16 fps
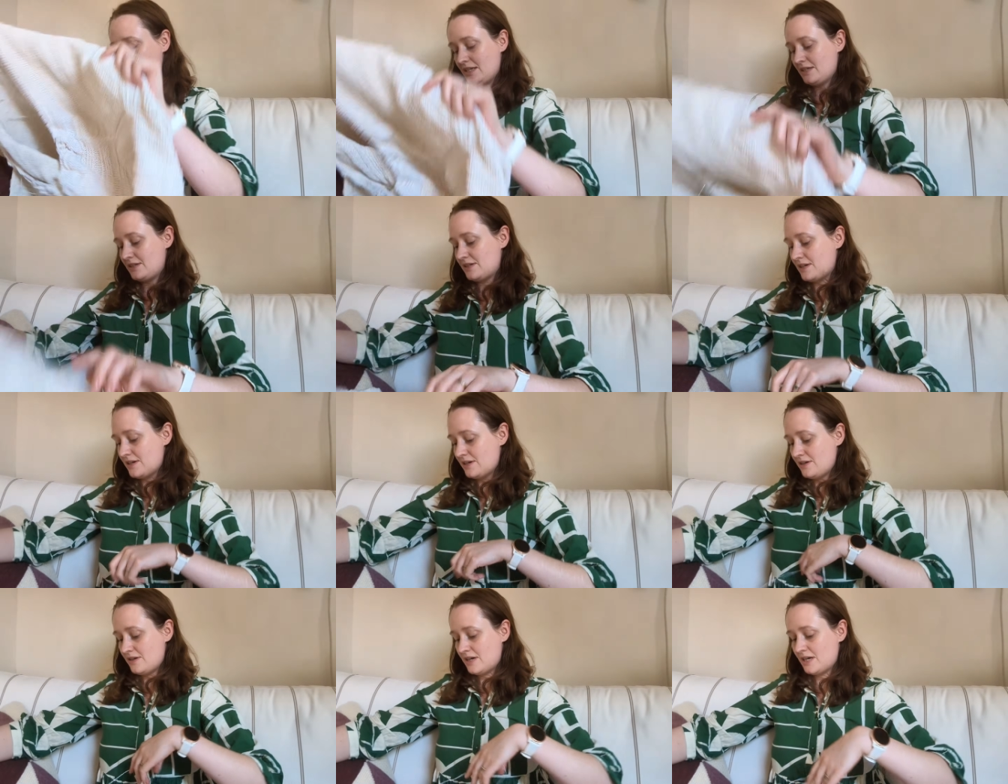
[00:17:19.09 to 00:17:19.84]
So
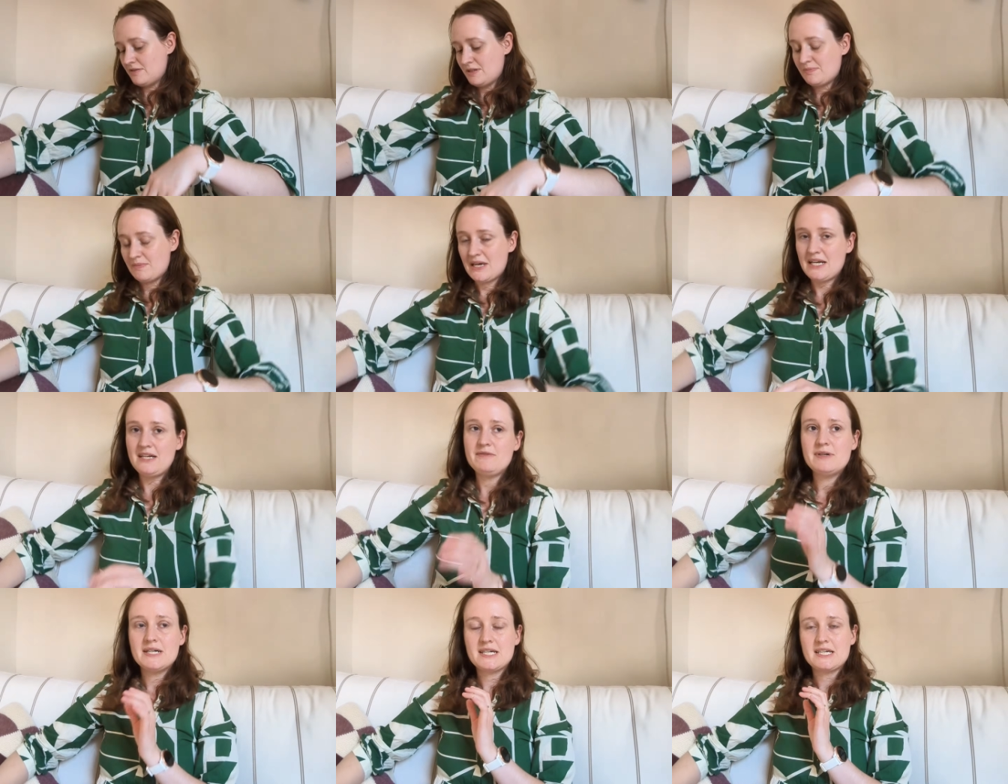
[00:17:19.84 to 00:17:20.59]
I was
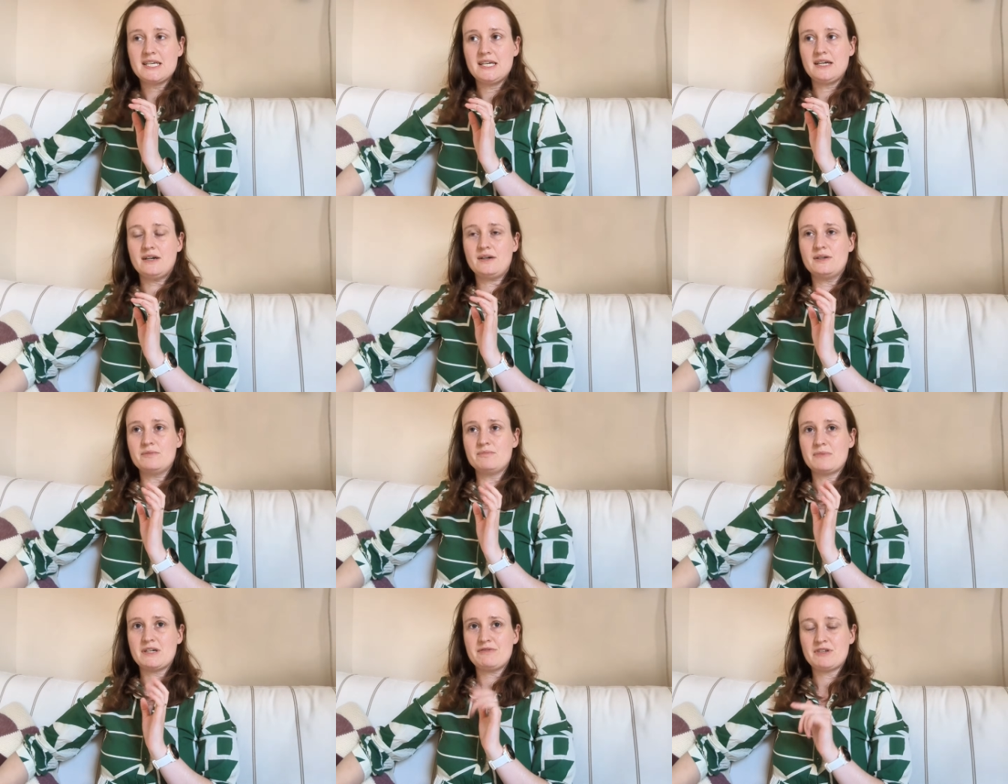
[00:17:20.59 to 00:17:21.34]
mainly working
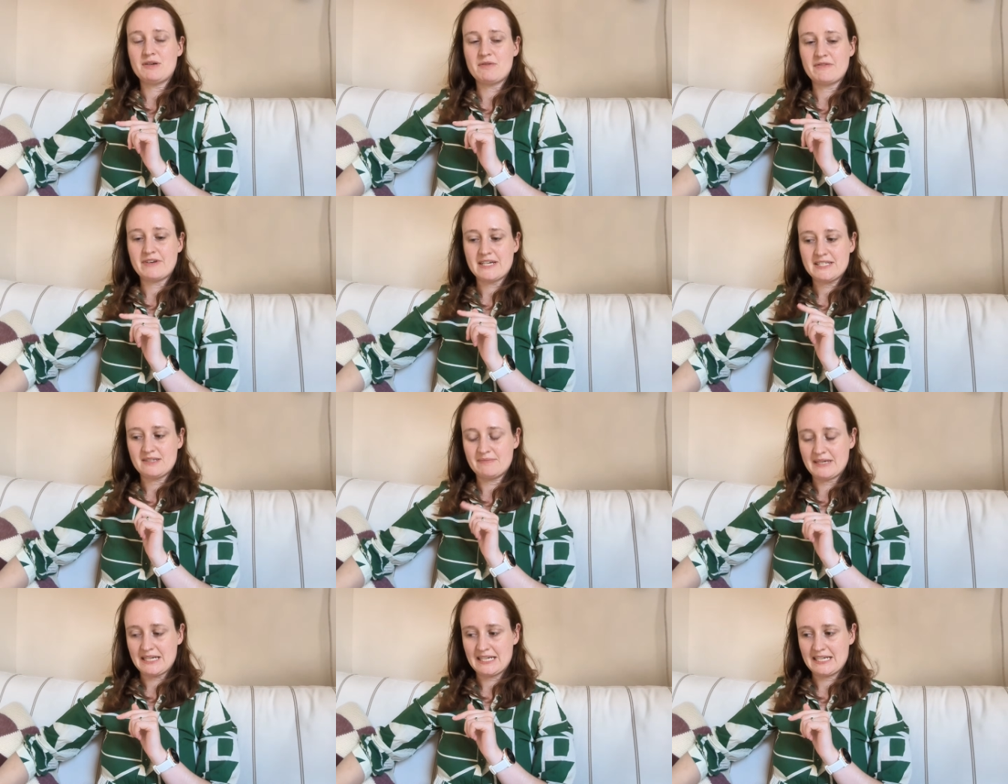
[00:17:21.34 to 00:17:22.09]
on my Roma vest
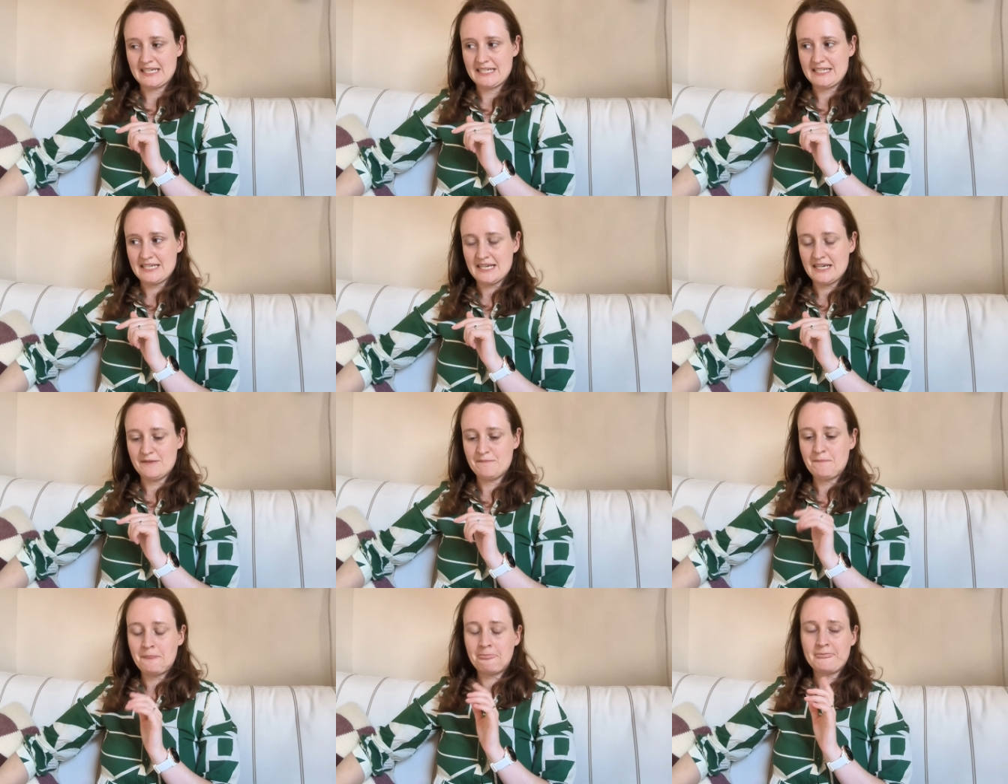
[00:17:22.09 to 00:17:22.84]
and my clay tee.